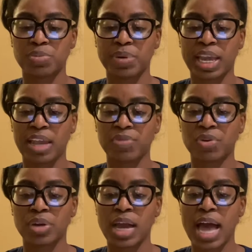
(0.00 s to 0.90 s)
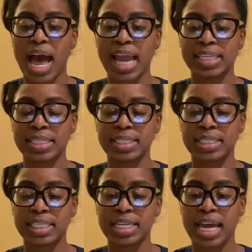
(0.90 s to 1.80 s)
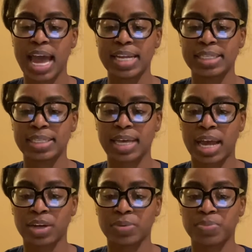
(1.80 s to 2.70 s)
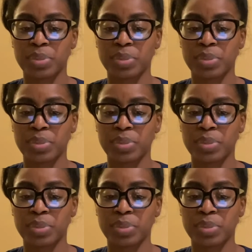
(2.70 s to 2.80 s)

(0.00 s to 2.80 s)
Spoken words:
behavior, identity, and desire.